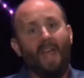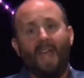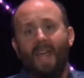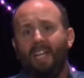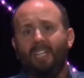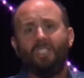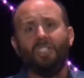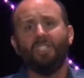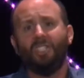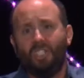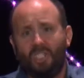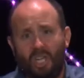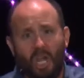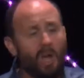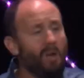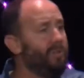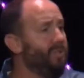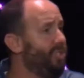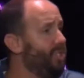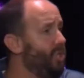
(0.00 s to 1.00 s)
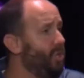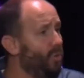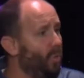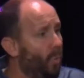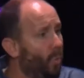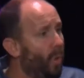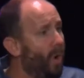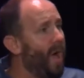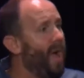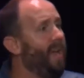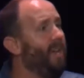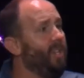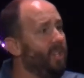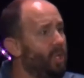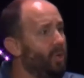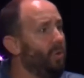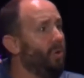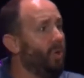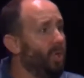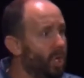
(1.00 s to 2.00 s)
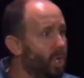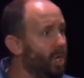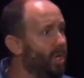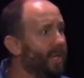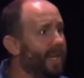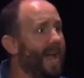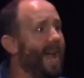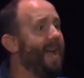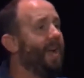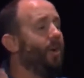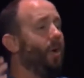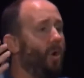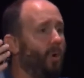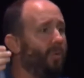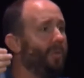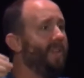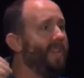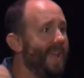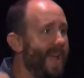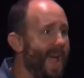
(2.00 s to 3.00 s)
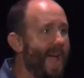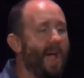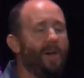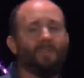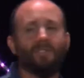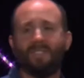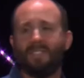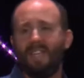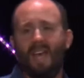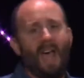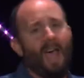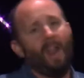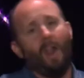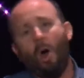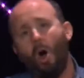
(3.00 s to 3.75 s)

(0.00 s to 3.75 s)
It just shows you what you look like on the outside.